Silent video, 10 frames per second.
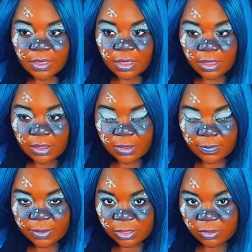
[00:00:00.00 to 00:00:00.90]

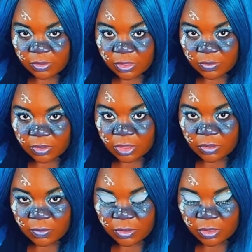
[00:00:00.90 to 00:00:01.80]
hope it's not this one she
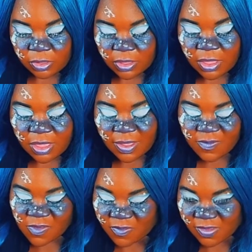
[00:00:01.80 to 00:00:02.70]
wants.
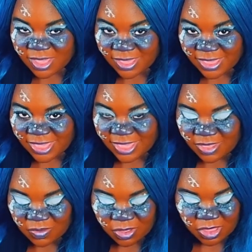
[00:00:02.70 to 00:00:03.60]
I've got a feeling it's
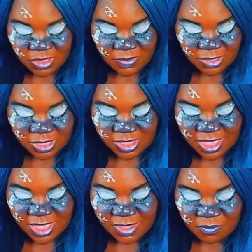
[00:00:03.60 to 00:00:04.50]
this one she wants.
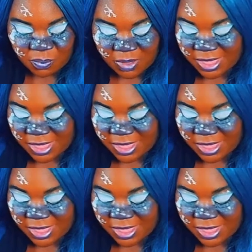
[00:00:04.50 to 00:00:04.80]
But